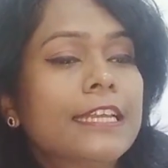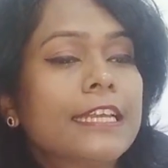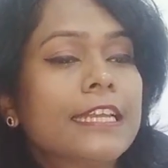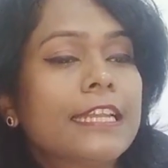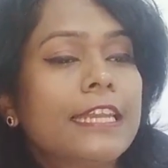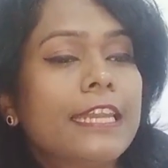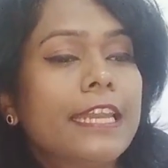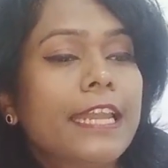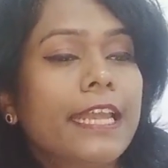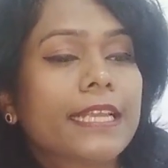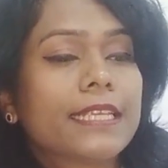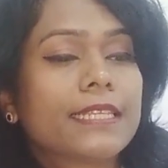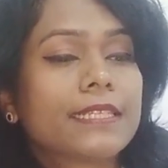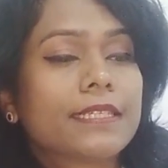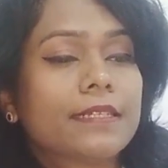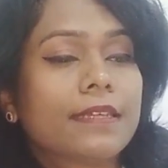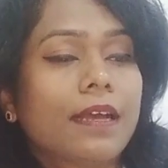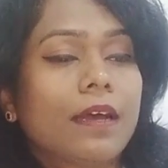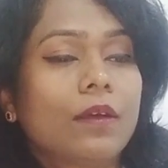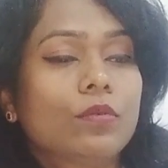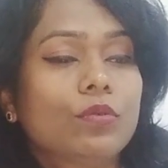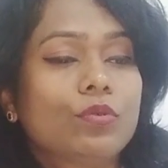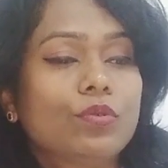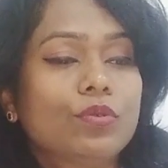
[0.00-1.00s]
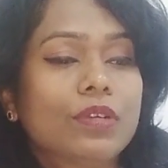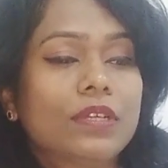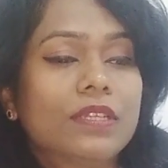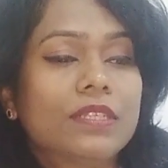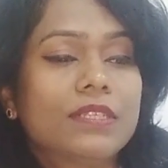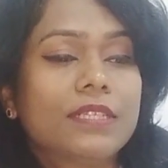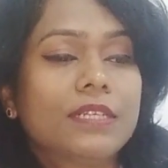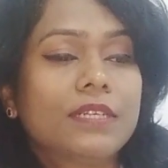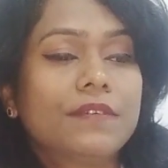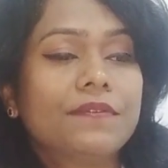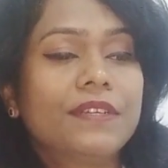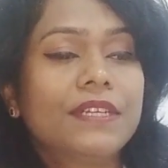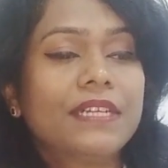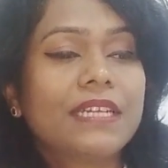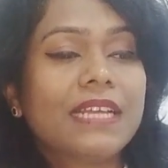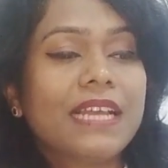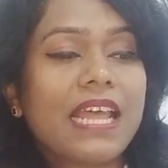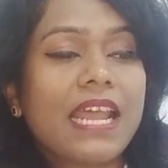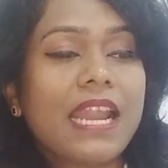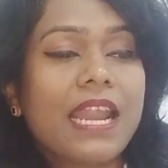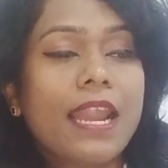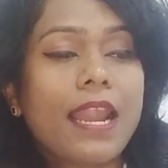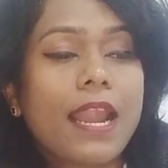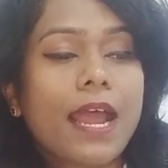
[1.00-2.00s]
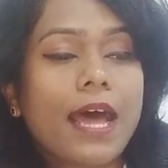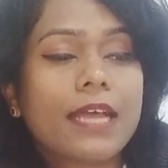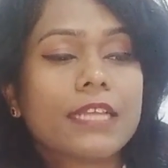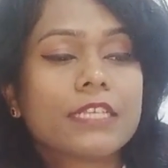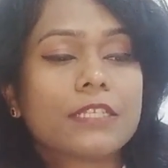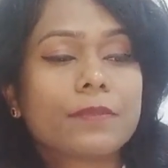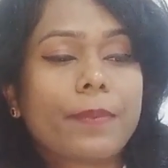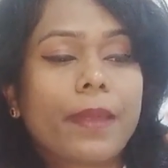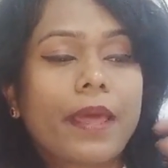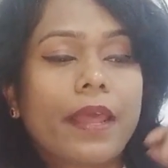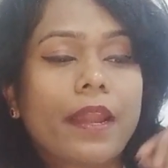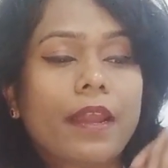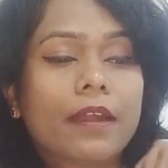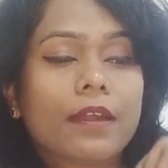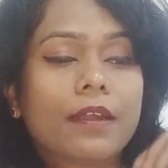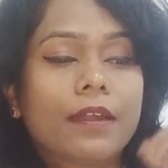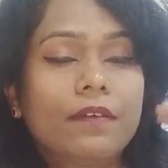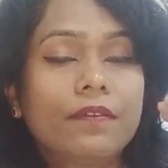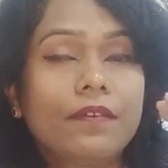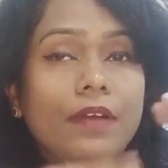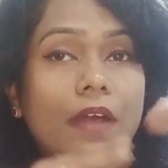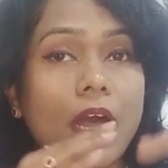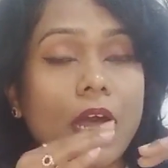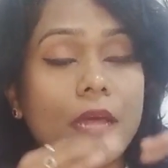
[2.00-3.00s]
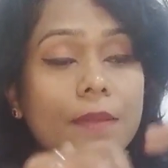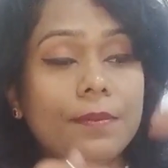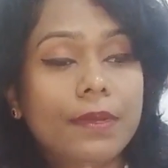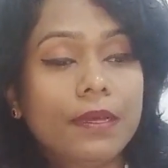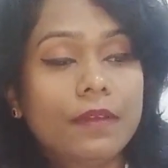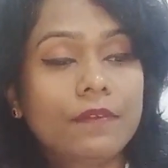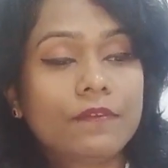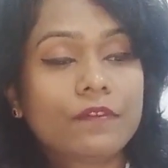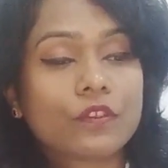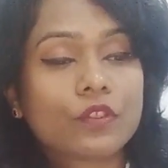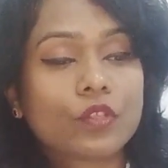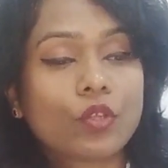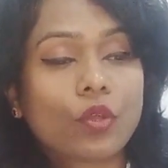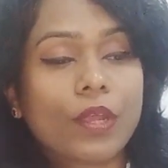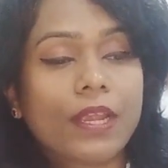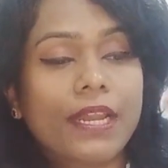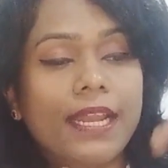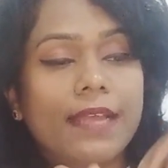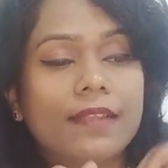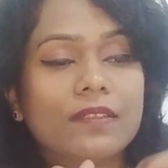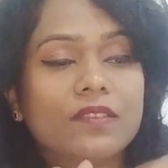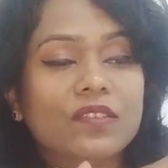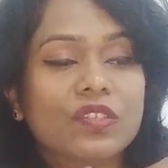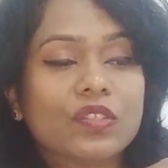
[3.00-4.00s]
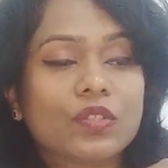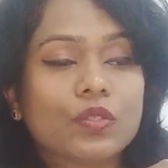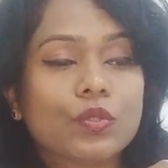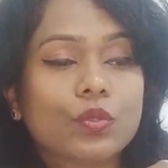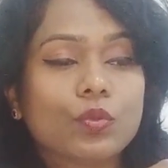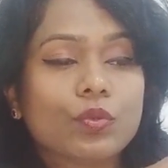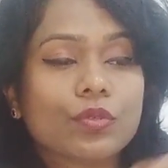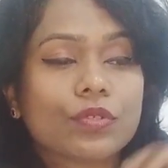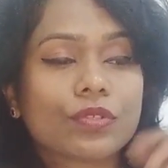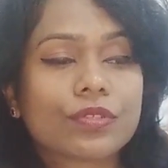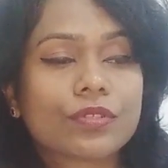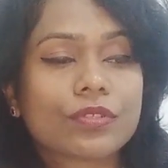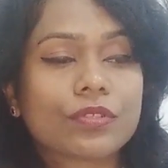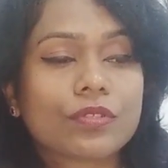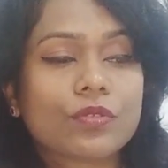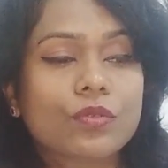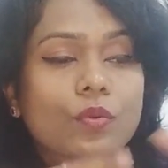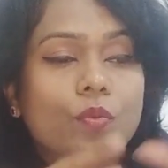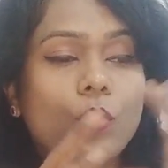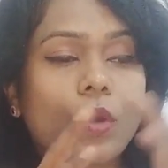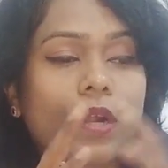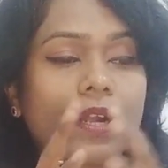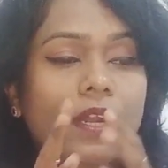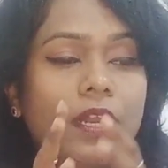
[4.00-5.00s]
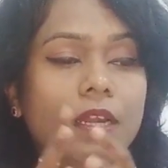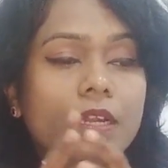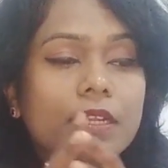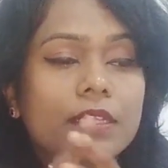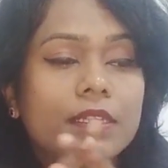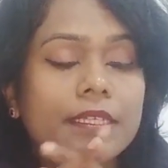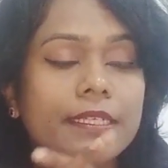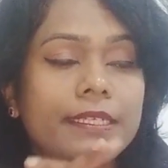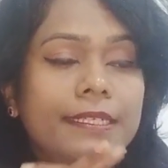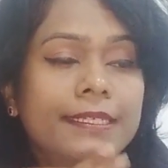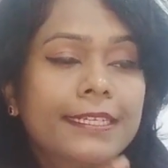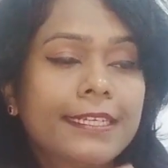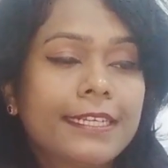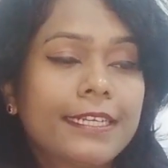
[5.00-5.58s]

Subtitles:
Next, how to conserve it? Last paragraph, above soil as resource. So what are the